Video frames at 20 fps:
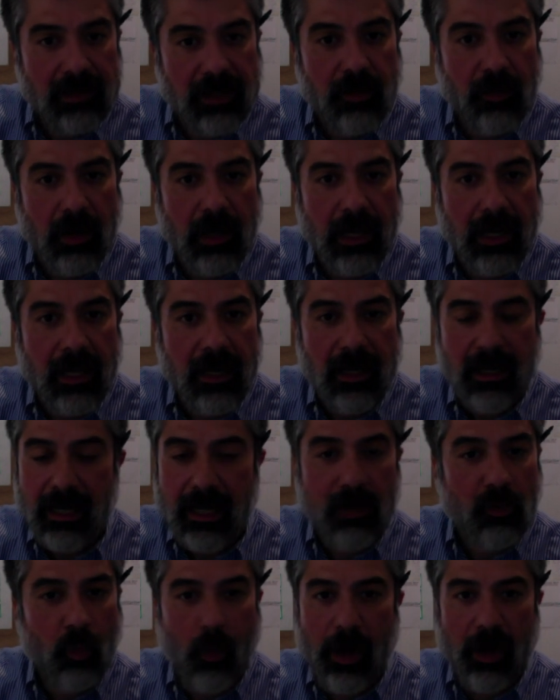Literally,
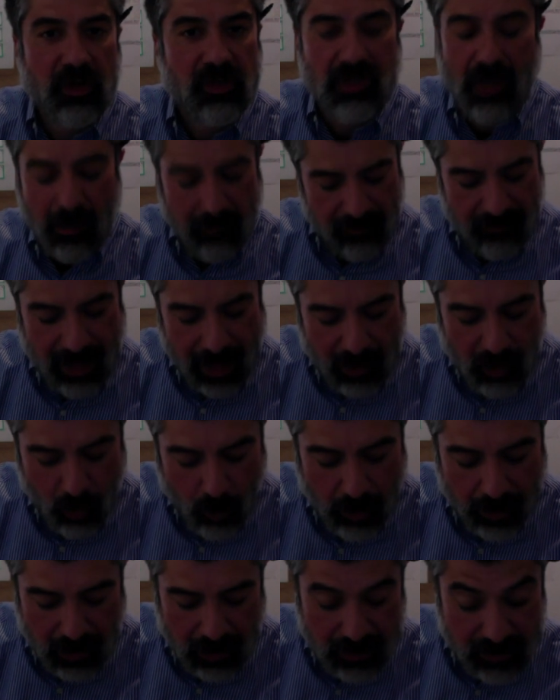it wears off that
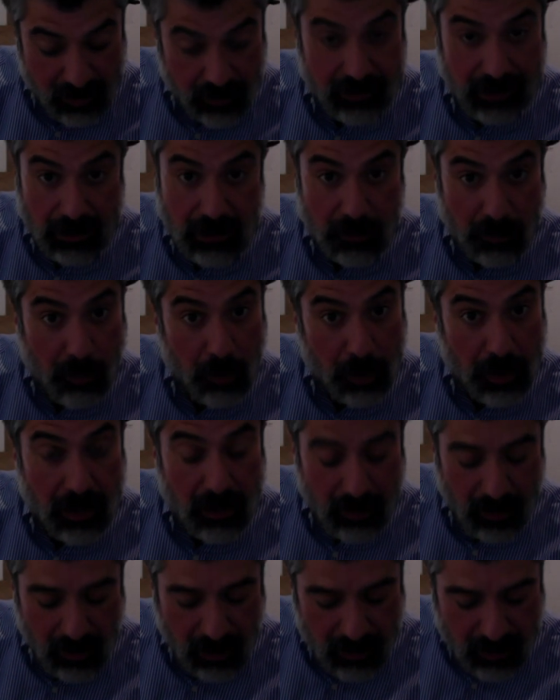quickly. So that's pretty
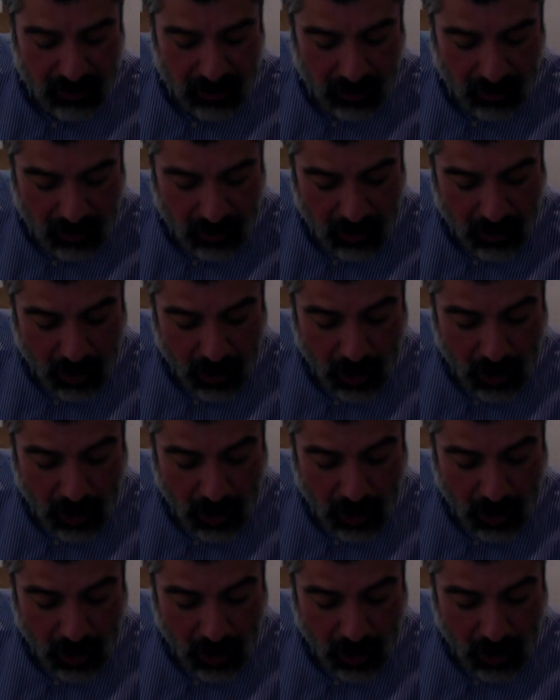good, you know.